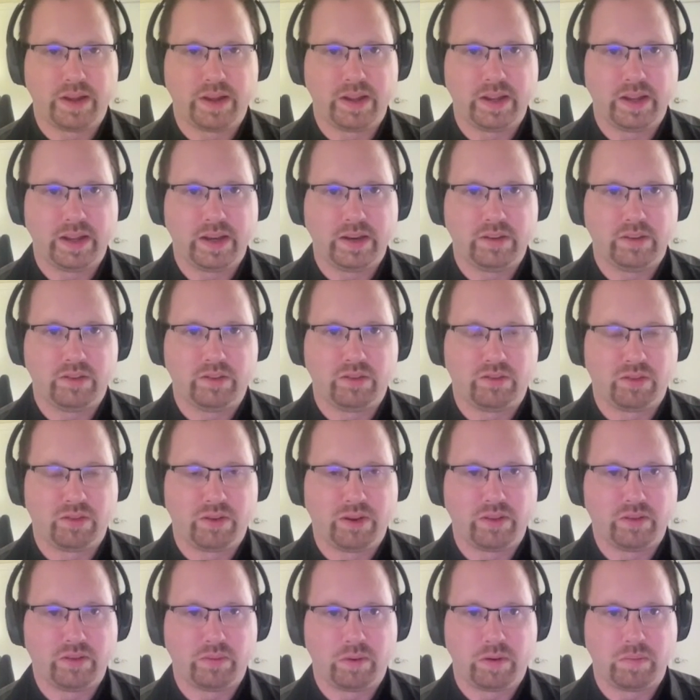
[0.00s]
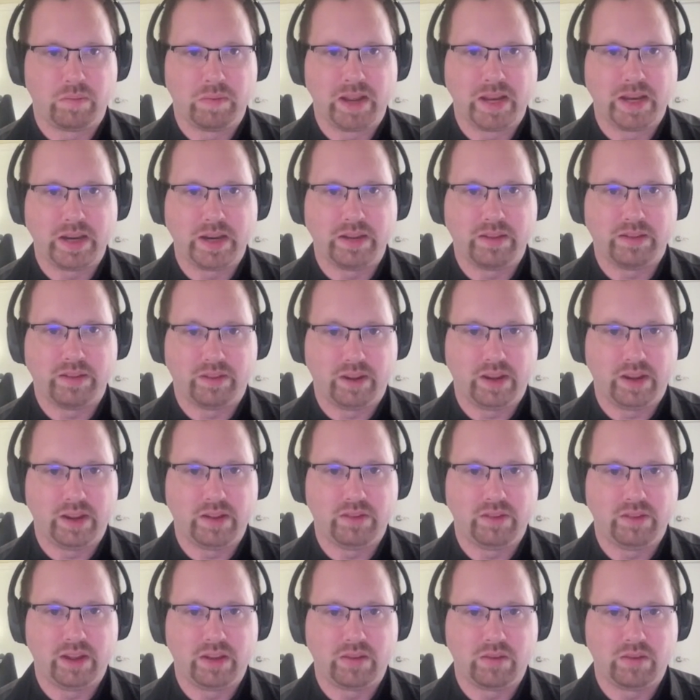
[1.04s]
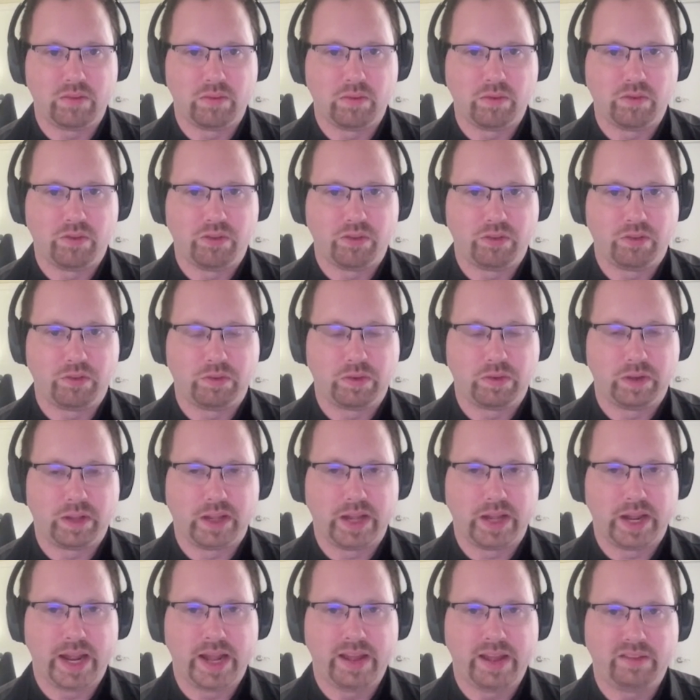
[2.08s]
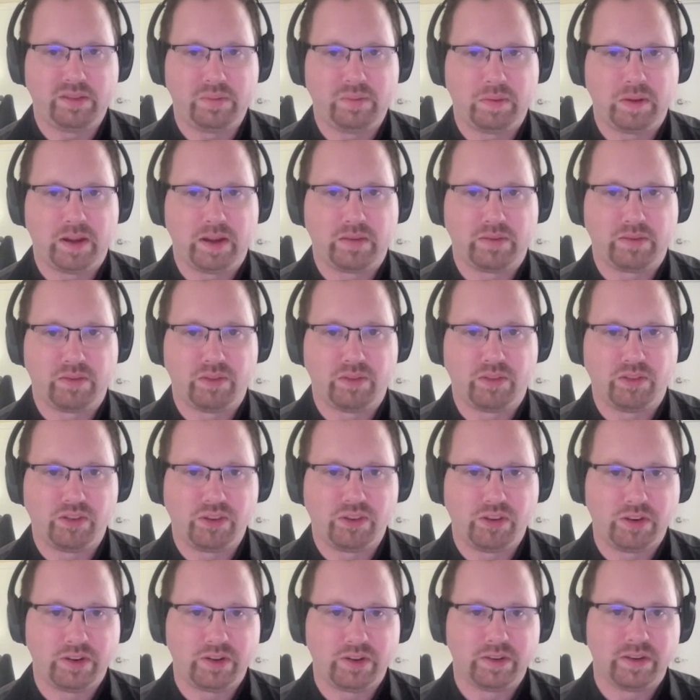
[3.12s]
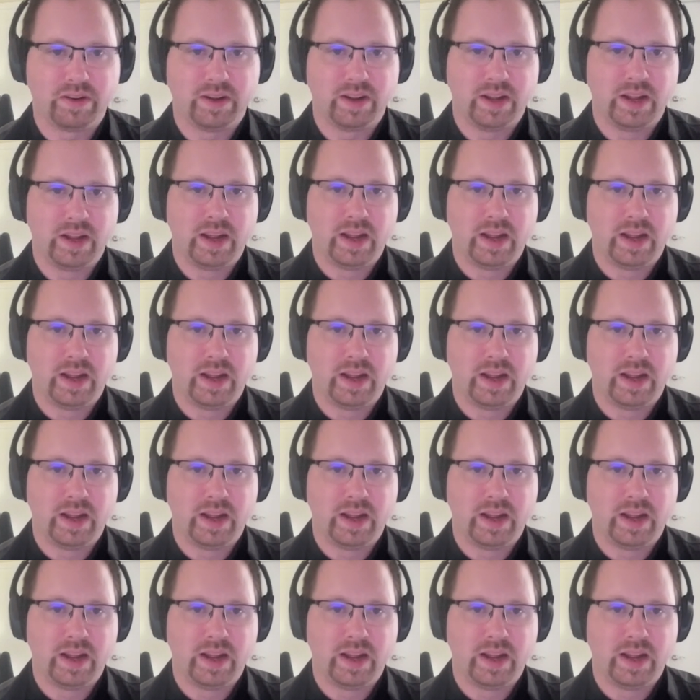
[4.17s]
industries where maintenance is a crucial aspect for sure.